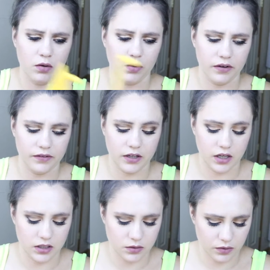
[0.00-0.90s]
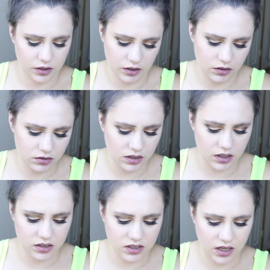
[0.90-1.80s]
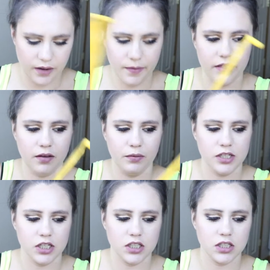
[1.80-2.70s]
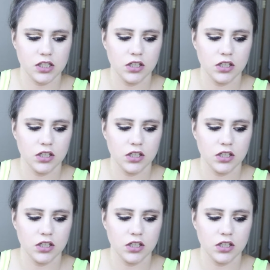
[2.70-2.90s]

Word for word: whatever it is we're using at the time, and then we just